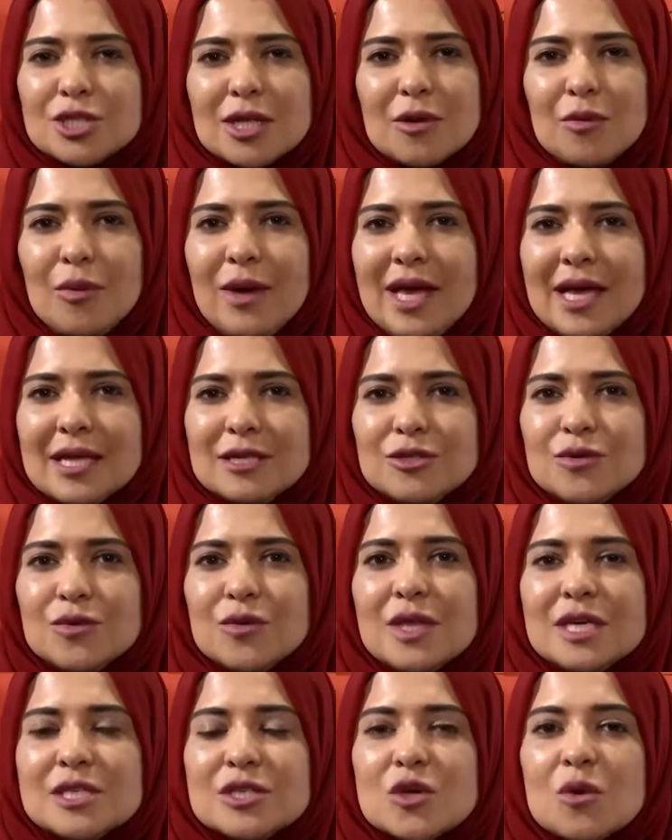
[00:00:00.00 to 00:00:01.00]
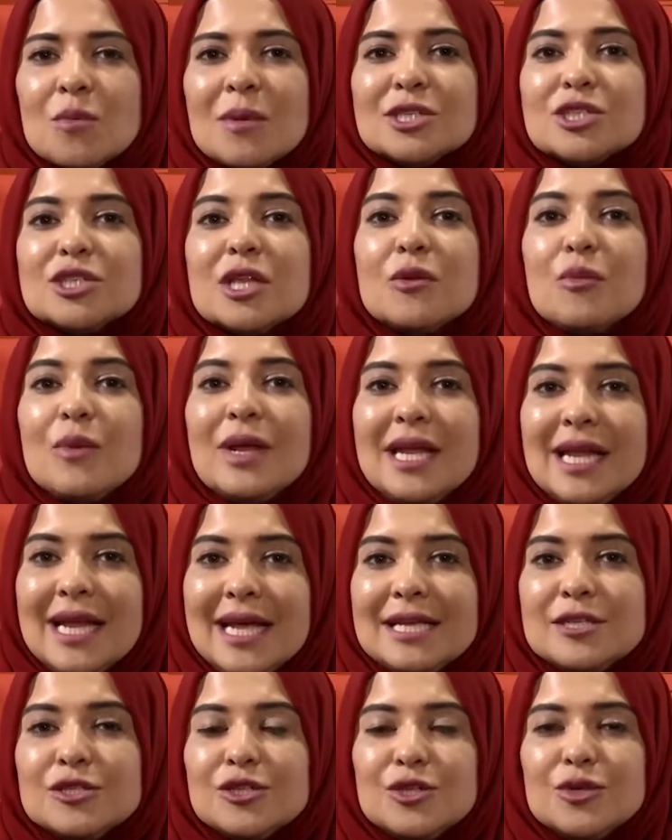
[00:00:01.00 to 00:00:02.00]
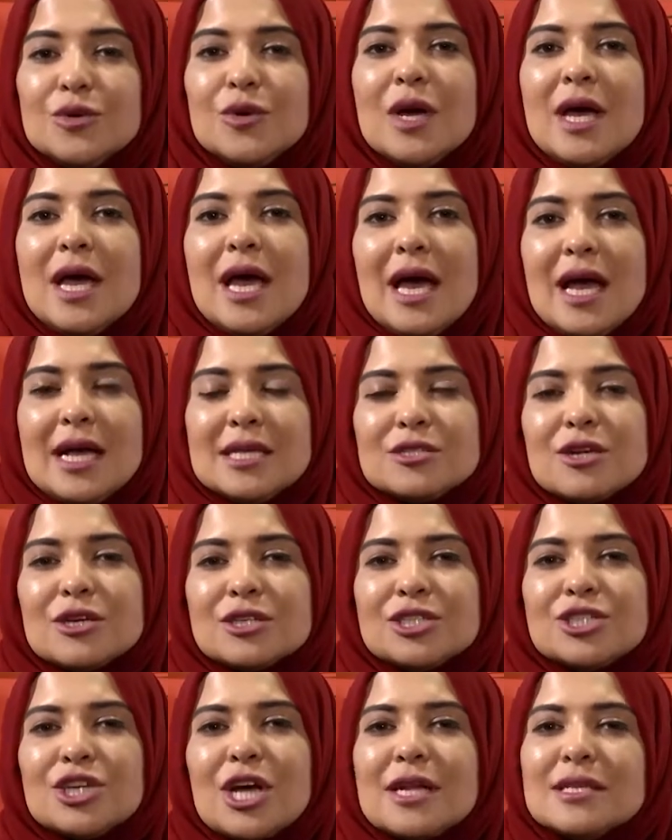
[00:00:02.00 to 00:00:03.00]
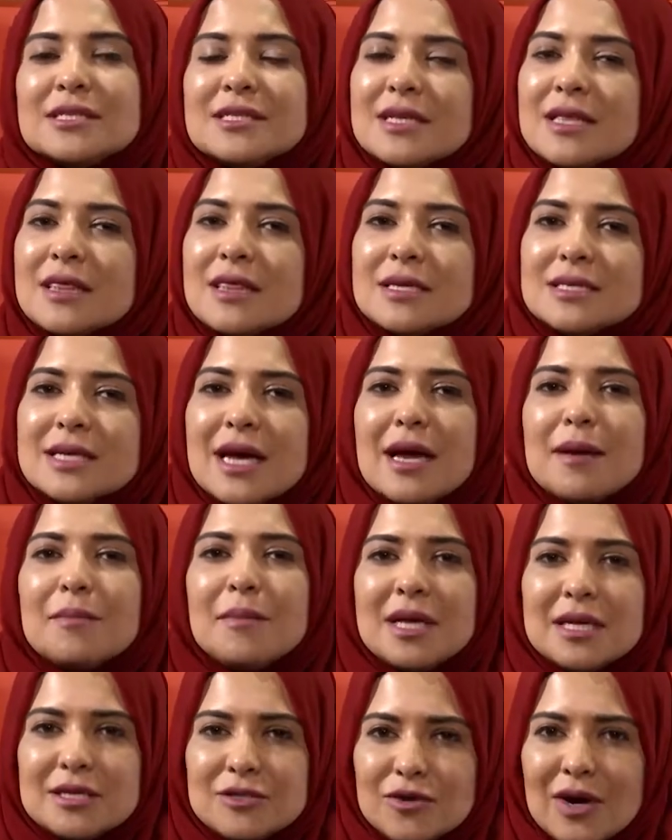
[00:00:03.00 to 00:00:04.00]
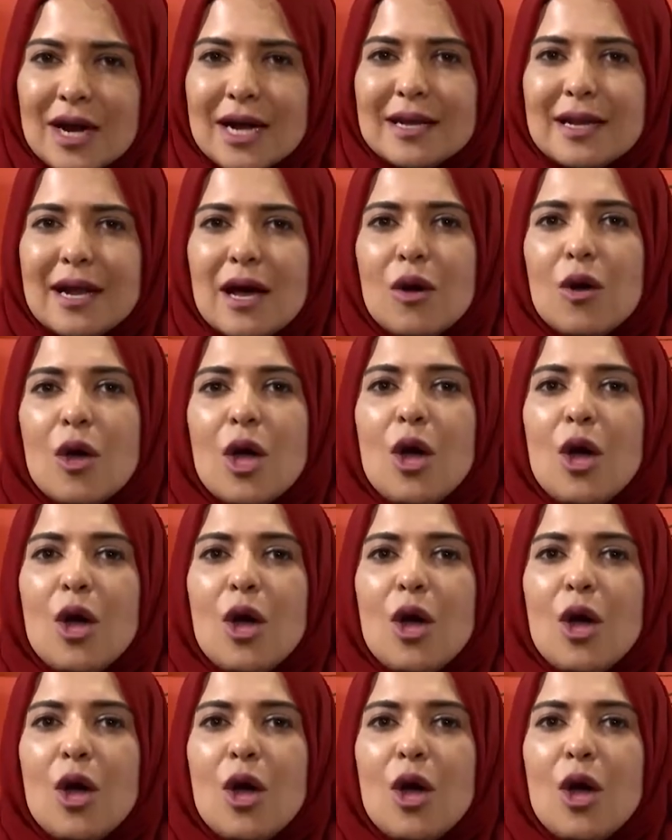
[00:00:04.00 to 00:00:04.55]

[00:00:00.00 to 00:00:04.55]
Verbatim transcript: that we can do. There's so much that we need to do. As Dr. Shaheda said, the time is right now.